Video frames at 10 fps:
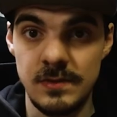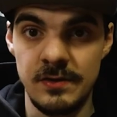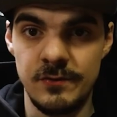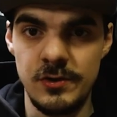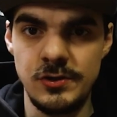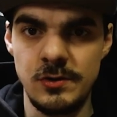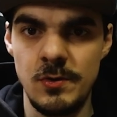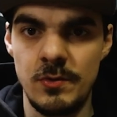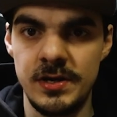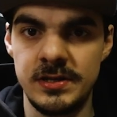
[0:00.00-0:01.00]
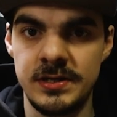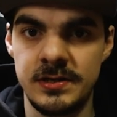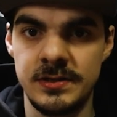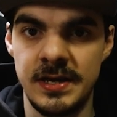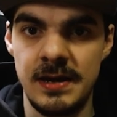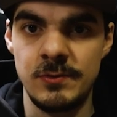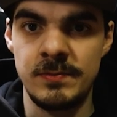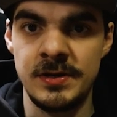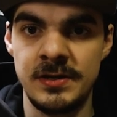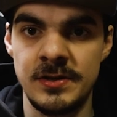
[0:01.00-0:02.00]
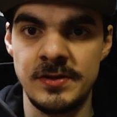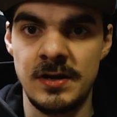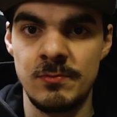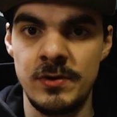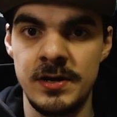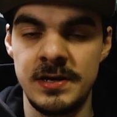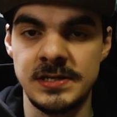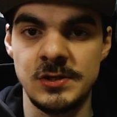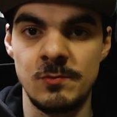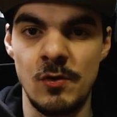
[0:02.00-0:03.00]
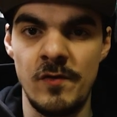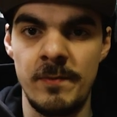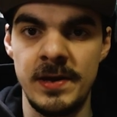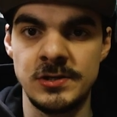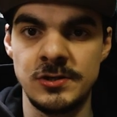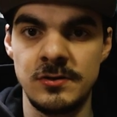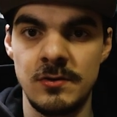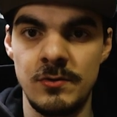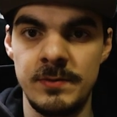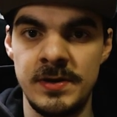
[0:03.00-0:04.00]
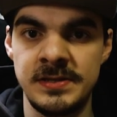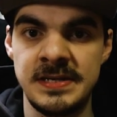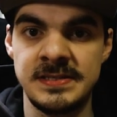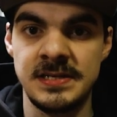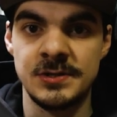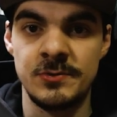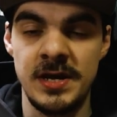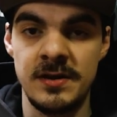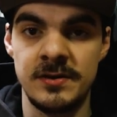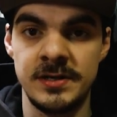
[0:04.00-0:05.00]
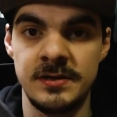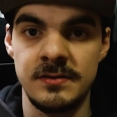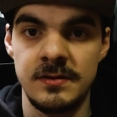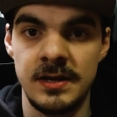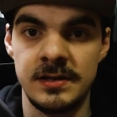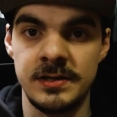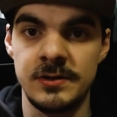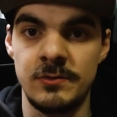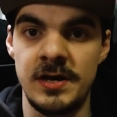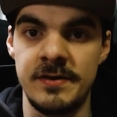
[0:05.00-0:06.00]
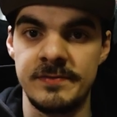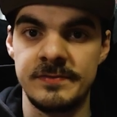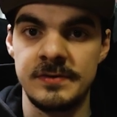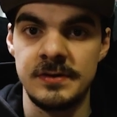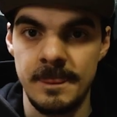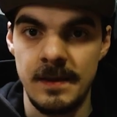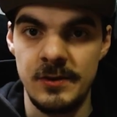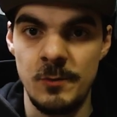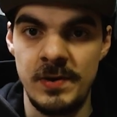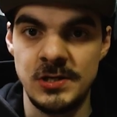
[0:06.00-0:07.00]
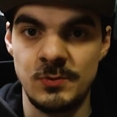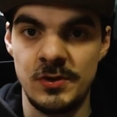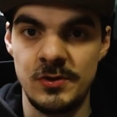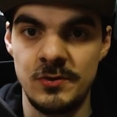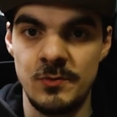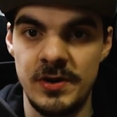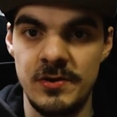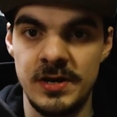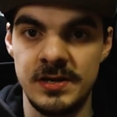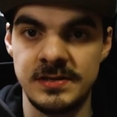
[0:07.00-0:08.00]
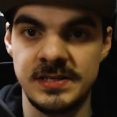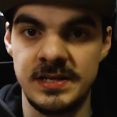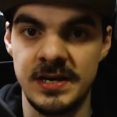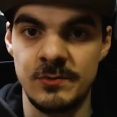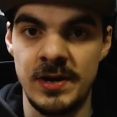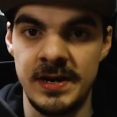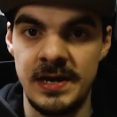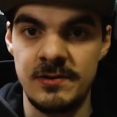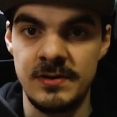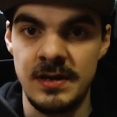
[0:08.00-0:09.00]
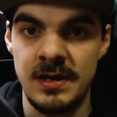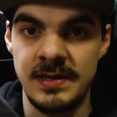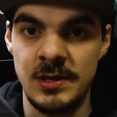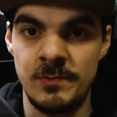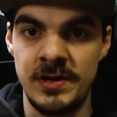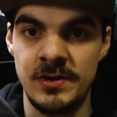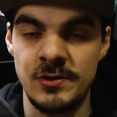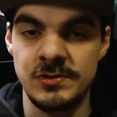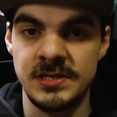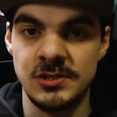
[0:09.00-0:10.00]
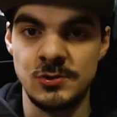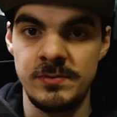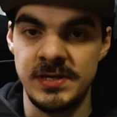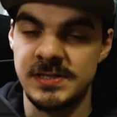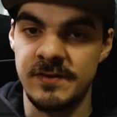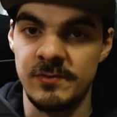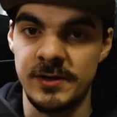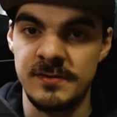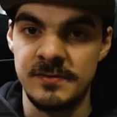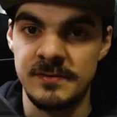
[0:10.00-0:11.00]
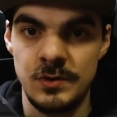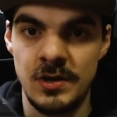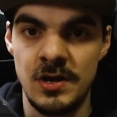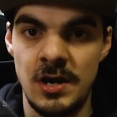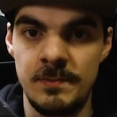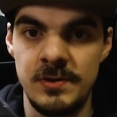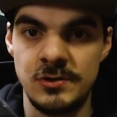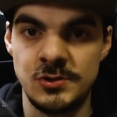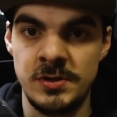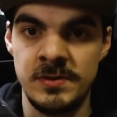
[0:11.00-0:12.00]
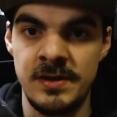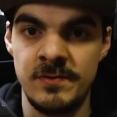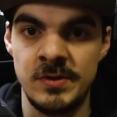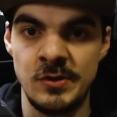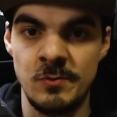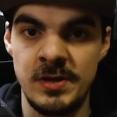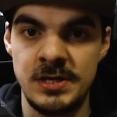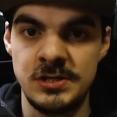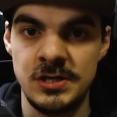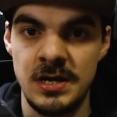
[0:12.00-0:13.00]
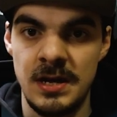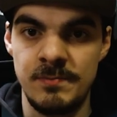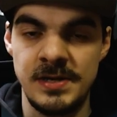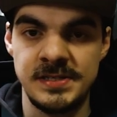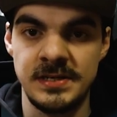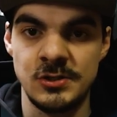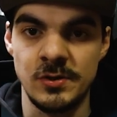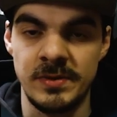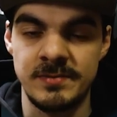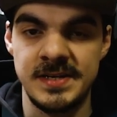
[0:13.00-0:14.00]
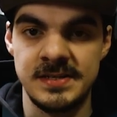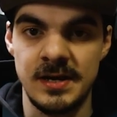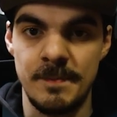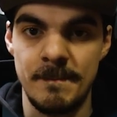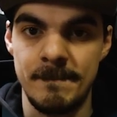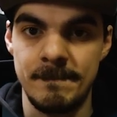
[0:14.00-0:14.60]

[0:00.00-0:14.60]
For YouTube, you want to click on the camera button on the top right next to your profile picture, or the button that says Create on it, and click Go Live. A new page will load where you can select right now that you plan on using a streaming software. You can copy your stream key from the new page and paste it in Streamlabs desktop.